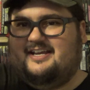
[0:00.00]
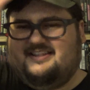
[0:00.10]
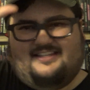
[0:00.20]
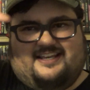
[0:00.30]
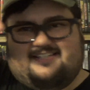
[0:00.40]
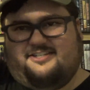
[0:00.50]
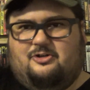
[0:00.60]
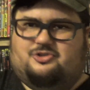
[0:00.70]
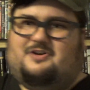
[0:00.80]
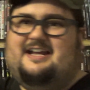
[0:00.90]
and then they
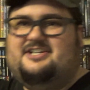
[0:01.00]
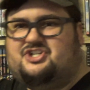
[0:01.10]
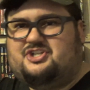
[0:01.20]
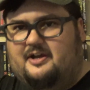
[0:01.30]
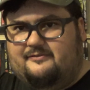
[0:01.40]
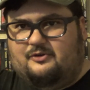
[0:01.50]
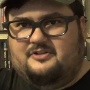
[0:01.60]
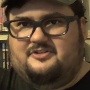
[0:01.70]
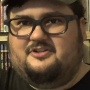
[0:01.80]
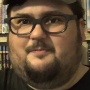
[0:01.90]
still try to shove her
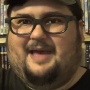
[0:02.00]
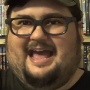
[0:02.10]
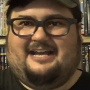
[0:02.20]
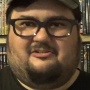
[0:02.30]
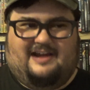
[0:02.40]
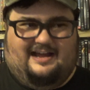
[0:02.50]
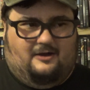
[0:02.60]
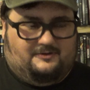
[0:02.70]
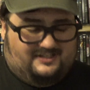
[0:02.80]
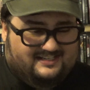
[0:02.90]
into the
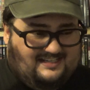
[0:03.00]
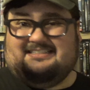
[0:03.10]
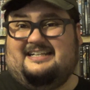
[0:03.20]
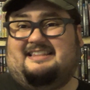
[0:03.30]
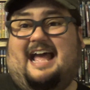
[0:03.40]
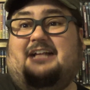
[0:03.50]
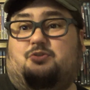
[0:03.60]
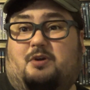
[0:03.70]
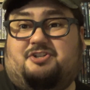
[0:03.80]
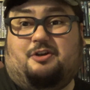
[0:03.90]
background. That's
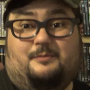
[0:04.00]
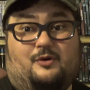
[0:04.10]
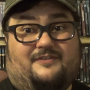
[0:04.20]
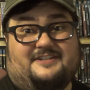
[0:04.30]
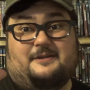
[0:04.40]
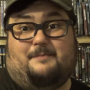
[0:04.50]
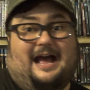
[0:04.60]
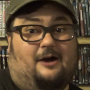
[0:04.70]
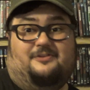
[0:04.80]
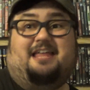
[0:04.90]
what your movie's
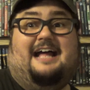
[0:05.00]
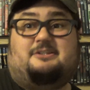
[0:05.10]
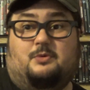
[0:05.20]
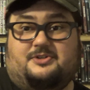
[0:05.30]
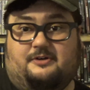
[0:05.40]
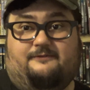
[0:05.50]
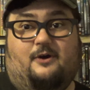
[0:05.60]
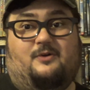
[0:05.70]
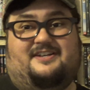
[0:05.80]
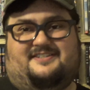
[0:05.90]
about. That's what your
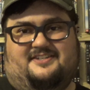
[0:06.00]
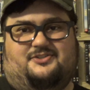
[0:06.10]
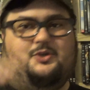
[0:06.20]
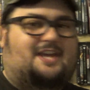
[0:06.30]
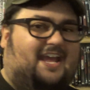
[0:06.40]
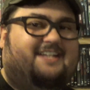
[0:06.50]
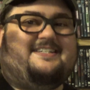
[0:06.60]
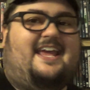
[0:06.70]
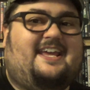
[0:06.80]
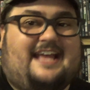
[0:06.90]
focus is. You can't
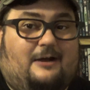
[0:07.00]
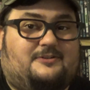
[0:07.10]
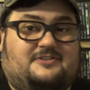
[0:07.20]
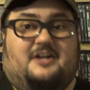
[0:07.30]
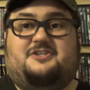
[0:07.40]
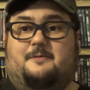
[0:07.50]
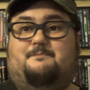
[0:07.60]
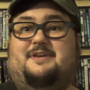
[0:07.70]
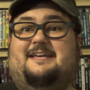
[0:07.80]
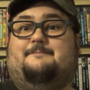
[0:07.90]
take out such a
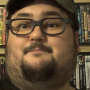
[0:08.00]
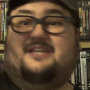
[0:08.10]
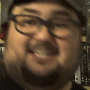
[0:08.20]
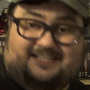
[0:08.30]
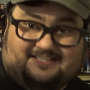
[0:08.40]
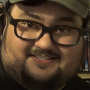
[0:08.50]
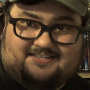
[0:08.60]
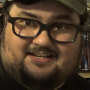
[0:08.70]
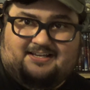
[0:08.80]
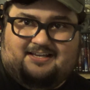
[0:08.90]
big
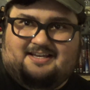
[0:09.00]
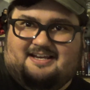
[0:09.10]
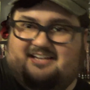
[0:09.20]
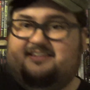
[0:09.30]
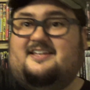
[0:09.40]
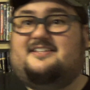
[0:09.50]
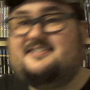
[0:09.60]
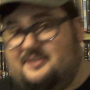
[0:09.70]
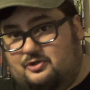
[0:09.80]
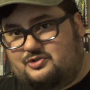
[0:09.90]
piece and then
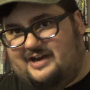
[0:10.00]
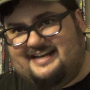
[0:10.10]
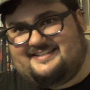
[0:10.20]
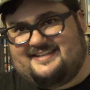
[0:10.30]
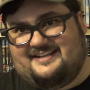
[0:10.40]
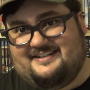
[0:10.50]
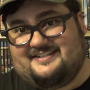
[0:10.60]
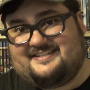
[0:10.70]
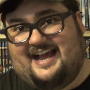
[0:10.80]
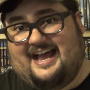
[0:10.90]
still try to set it
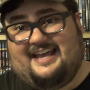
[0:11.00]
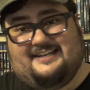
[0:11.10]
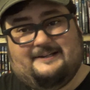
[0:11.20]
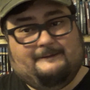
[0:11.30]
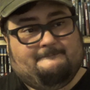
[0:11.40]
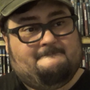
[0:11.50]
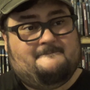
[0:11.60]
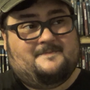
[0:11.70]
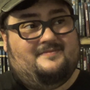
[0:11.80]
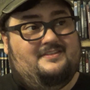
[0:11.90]
aside.
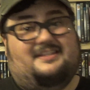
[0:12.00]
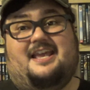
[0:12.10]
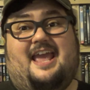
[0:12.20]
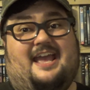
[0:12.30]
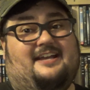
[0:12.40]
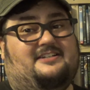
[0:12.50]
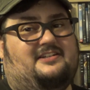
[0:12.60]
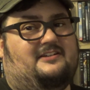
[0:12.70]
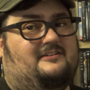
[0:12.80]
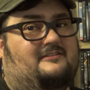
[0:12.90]
The
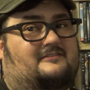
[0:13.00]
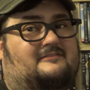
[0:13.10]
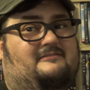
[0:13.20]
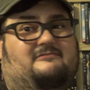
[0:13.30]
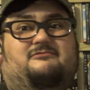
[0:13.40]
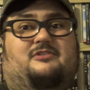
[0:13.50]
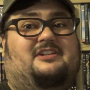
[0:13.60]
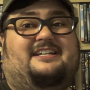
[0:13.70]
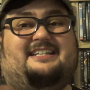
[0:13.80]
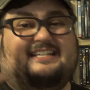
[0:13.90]
aunt
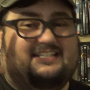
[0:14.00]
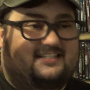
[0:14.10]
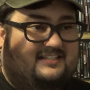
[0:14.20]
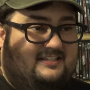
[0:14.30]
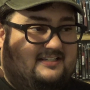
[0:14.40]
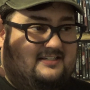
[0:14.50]
really needed